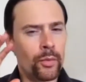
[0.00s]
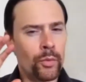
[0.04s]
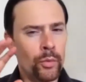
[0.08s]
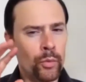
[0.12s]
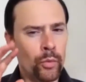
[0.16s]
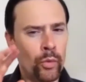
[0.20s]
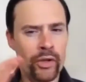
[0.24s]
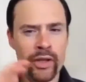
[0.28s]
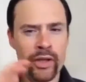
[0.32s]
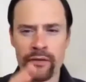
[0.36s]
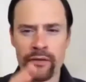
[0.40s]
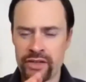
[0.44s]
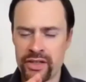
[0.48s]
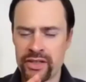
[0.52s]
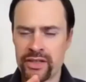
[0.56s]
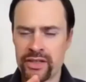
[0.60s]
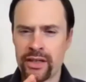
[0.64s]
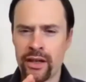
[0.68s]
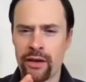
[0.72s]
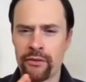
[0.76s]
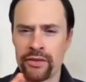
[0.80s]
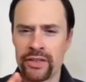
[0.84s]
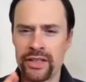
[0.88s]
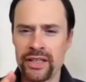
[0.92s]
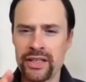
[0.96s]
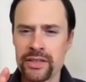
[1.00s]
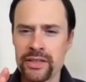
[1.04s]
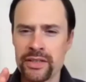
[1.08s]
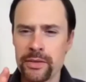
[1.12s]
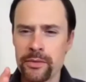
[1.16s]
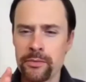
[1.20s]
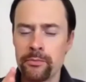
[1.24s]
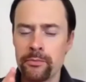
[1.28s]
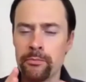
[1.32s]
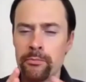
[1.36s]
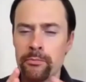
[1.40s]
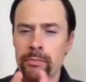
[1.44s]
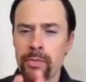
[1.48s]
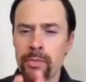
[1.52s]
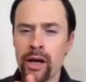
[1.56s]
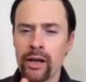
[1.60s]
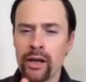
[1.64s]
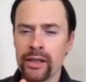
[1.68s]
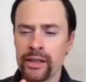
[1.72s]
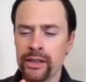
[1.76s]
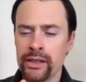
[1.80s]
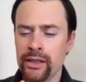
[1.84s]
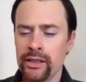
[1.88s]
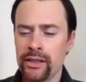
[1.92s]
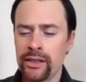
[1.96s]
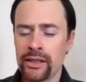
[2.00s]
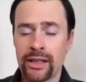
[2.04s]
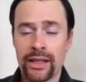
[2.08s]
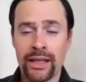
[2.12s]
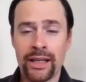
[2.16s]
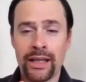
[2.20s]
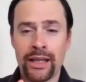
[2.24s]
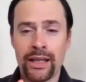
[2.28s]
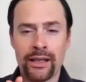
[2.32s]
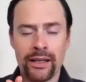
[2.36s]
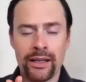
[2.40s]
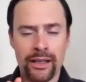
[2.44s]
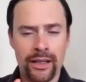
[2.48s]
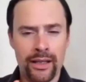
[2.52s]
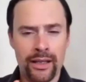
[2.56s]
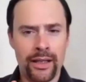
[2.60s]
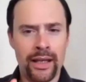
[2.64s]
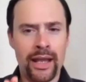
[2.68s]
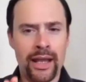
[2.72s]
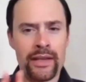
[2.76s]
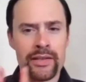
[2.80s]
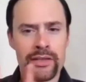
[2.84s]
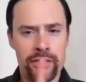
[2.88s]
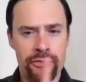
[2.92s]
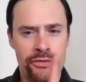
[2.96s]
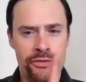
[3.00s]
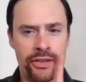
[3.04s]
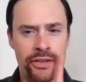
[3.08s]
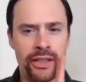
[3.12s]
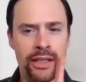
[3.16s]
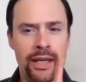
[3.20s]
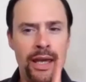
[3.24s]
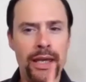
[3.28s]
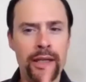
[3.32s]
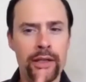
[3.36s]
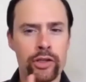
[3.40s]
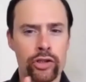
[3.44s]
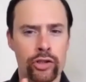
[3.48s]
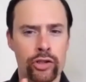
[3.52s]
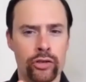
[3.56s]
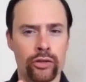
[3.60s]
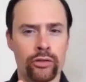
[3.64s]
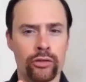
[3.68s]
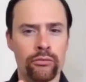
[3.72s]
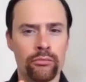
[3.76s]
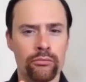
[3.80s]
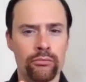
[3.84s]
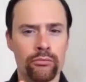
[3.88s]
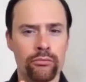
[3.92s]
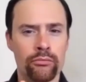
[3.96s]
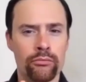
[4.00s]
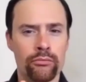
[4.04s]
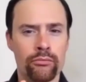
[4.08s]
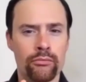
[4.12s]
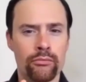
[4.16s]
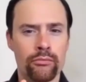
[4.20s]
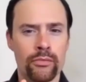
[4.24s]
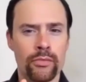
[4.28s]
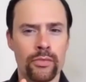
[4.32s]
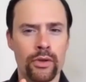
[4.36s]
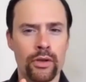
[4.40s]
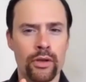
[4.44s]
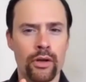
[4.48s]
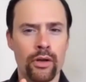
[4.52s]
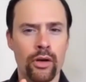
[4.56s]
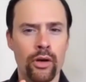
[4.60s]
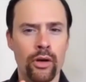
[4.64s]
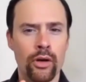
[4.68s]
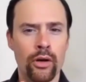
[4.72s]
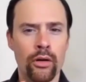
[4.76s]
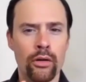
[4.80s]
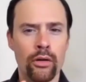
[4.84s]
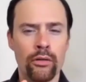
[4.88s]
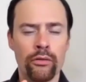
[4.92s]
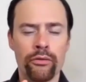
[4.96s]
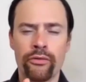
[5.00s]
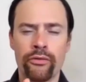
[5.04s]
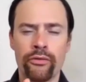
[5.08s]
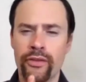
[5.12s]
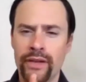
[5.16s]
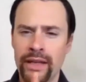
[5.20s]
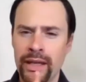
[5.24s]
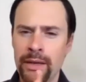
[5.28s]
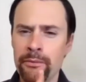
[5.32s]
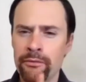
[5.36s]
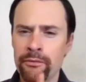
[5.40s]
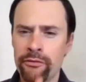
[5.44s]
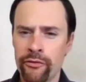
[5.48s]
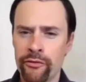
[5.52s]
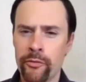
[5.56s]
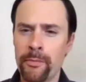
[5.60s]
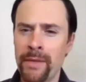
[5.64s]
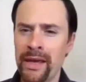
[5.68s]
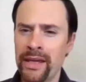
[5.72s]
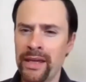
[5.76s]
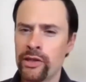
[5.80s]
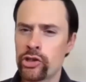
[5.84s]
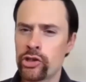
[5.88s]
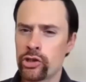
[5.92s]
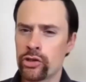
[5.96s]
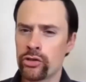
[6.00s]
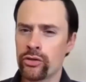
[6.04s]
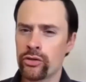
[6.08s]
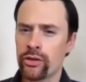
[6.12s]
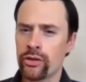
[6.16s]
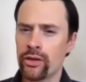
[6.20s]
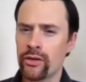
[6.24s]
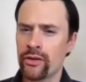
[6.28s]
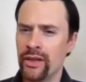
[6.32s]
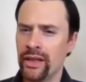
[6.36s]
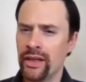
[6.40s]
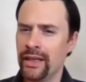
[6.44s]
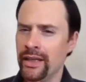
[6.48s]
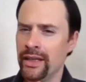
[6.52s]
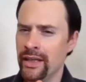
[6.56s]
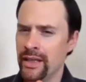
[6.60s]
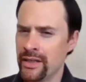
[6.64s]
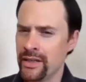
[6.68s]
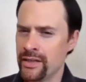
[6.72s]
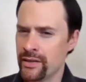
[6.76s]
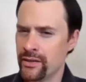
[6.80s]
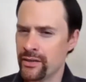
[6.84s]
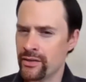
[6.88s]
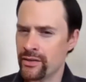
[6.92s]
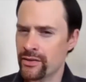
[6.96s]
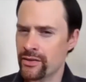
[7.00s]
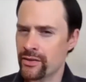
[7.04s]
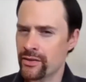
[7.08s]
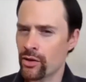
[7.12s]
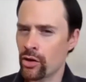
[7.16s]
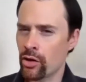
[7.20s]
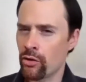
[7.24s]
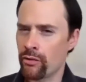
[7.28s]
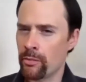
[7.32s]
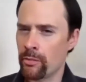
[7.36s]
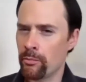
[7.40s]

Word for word: what I've discovered is my classification of information that isn't of